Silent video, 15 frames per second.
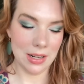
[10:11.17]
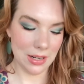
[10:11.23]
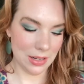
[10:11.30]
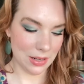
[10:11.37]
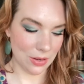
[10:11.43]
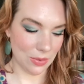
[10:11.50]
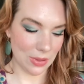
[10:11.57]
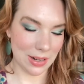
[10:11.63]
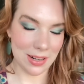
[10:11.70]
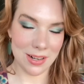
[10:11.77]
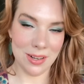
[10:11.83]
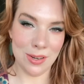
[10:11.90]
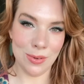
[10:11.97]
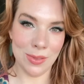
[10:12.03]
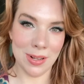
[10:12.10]
So let's
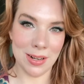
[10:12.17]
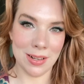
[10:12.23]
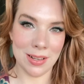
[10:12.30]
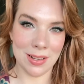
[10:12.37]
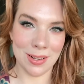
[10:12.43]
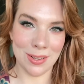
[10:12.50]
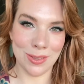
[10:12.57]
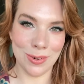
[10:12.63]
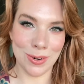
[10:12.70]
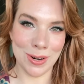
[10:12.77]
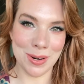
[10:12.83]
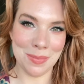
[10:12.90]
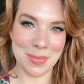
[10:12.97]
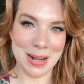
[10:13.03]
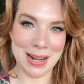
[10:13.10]
do this
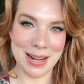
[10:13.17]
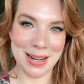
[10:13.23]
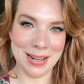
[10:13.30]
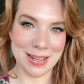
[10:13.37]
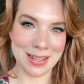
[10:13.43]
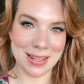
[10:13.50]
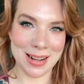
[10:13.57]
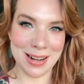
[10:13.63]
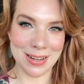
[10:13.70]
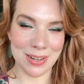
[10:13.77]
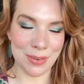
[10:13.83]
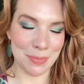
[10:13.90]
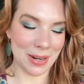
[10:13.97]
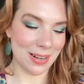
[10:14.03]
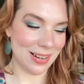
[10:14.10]
Lauren Mae
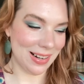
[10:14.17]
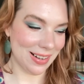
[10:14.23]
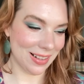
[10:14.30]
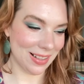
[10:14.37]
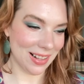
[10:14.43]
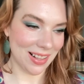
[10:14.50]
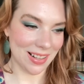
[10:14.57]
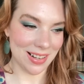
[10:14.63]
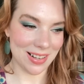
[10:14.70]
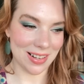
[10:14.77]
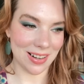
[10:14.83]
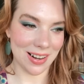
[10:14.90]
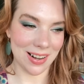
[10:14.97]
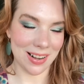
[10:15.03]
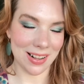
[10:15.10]
slash Martina Lilly
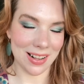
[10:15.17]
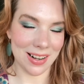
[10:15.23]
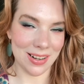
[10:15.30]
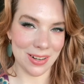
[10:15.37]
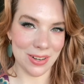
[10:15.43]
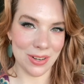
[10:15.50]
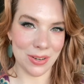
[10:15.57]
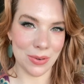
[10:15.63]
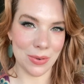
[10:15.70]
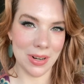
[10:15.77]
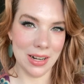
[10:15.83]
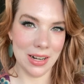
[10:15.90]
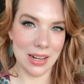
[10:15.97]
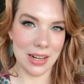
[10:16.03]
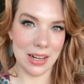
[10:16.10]
style and do
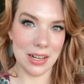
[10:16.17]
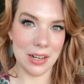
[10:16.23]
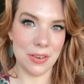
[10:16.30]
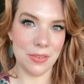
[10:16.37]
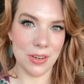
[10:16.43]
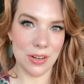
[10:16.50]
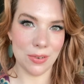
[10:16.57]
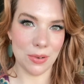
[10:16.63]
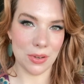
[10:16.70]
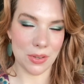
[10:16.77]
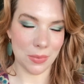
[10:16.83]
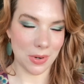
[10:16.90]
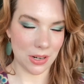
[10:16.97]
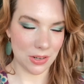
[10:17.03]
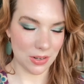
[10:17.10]
individual
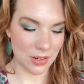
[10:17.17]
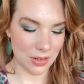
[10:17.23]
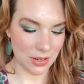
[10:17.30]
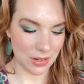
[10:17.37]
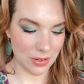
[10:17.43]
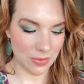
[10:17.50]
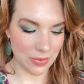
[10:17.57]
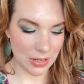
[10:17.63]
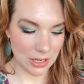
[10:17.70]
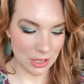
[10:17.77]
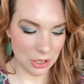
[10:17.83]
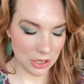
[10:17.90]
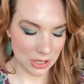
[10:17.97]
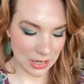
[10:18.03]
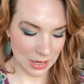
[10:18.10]
swatches of each
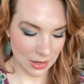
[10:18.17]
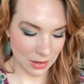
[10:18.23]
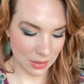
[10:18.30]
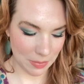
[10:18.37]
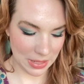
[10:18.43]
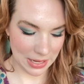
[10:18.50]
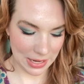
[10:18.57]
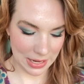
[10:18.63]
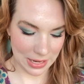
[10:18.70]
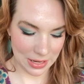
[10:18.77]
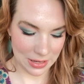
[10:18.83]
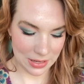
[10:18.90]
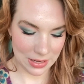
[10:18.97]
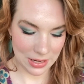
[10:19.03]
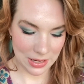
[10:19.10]
shade on my
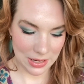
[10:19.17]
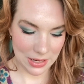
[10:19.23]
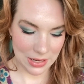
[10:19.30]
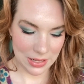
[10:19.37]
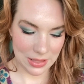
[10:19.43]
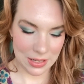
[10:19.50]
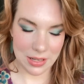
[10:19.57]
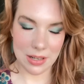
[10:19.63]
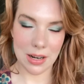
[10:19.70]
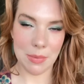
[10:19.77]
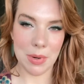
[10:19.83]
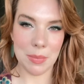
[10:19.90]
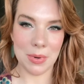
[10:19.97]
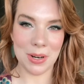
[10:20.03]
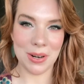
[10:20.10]
hand. This time
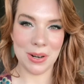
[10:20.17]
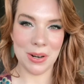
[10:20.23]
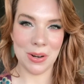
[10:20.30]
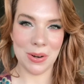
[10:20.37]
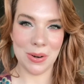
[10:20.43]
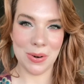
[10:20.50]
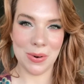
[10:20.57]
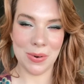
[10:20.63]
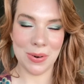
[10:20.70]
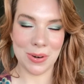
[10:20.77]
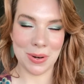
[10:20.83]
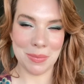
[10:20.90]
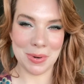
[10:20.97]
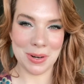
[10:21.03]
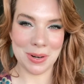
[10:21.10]
I'm gonna go,
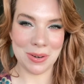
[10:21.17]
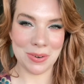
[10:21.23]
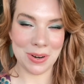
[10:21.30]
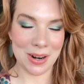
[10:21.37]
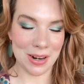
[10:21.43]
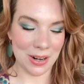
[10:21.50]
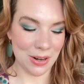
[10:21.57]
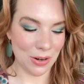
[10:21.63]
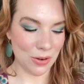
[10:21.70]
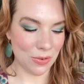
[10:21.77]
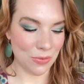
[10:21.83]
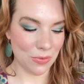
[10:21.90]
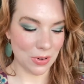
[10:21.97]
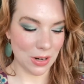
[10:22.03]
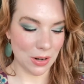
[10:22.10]
or I'm gonna try to go
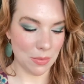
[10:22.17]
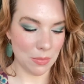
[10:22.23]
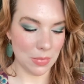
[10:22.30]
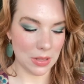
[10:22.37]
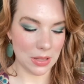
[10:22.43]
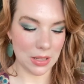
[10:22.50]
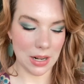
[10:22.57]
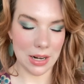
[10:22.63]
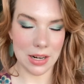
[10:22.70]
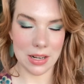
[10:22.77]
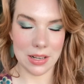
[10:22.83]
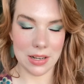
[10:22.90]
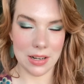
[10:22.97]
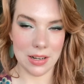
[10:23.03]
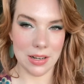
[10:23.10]
from
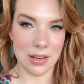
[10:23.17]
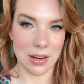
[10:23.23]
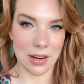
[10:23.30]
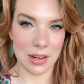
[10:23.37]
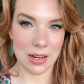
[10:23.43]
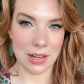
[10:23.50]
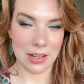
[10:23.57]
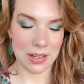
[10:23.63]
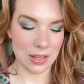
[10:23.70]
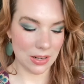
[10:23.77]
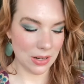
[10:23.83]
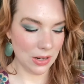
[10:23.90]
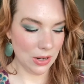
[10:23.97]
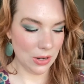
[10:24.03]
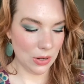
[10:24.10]
lightest to
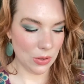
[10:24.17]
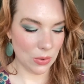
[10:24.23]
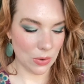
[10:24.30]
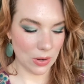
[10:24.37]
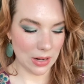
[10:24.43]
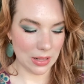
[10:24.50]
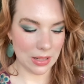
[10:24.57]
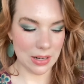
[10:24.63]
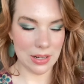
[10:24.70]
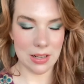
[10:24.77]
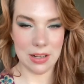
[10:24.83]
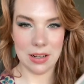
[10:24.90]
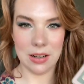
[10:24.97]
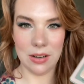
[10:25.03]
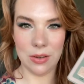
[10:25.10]
darkest, or at
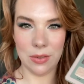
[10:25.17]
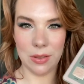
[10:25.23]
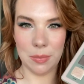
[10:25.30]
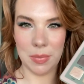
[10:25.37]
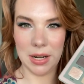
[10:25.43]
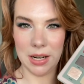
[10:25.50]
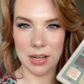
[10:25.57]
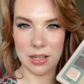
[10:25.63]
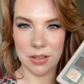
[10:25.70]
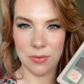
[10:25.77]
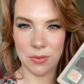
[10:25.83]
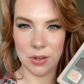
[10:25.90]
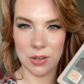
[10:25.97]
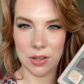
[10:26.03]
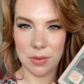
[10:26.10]
least do the pinks
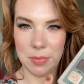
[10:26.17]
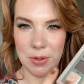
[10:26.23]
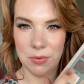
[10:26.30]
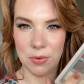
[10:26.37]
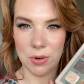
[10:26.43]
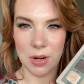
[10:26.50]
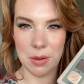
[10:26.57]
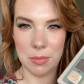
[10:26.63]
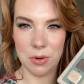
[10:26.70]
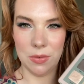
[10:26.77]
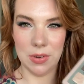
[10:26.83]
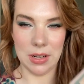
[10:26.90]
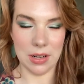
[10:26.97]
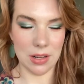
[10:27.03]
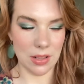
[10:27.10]
first before I move
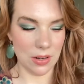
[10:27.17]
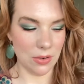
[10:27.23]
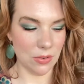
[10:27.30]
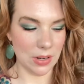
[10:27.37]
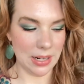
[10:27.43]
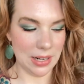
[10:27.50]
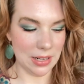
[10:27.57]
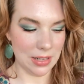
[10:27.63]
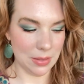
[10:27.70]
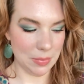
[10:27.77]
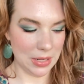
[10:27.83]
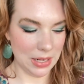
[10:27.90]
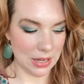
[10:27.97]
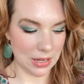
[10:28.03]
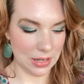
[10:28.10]
into the greens
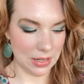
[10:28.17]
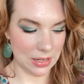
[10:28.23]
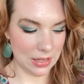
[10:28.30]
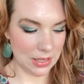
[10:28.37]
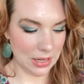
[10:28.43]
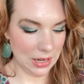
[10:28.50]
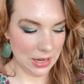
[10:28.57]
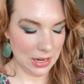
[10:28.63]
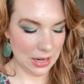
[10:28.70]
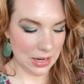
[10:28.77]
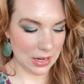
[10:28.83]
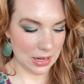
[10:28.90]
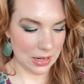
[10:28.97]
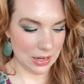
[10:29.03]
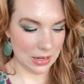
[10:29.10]
because
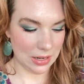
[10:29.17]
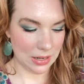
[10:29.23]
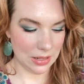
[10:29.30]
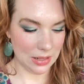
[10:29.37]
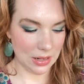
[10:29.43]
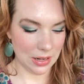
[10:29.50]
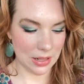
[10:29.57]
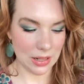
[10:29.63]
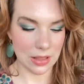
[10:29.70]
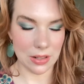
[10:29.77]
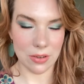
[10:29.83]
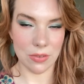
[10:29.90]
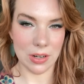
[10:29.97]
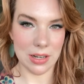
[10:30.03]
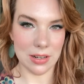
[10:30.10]
uh, I think the
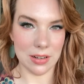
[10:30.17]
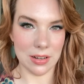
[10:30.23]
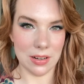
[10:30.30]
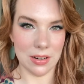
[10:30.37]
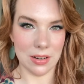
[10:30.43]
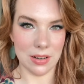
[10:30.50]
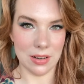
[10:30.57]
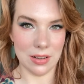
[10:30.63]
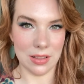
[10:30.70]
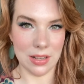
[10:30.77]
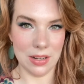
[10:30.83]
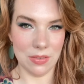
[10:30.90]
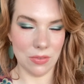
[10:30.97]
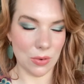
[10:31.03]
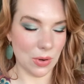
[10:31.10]
greens are gonna
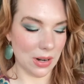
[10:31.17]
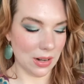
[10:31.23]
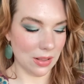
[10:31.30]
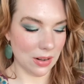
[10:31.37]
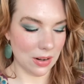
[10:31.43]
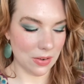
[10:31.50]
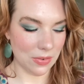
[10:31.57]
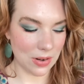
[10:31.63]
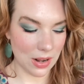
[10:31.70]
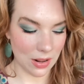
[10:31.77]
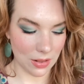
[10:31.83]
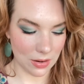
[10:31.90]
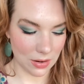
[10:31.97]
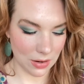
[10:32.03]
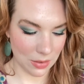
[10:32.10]
leave quite a lot of
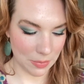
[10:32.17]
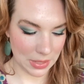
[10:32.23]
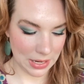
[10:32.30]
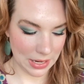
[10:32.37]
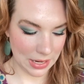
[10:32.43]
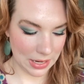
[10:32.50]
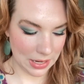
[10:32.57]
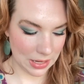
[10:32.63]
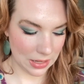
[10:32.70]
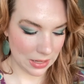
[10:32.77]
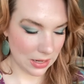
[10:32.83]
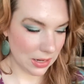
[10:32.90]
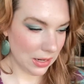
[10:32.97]
color on my hand.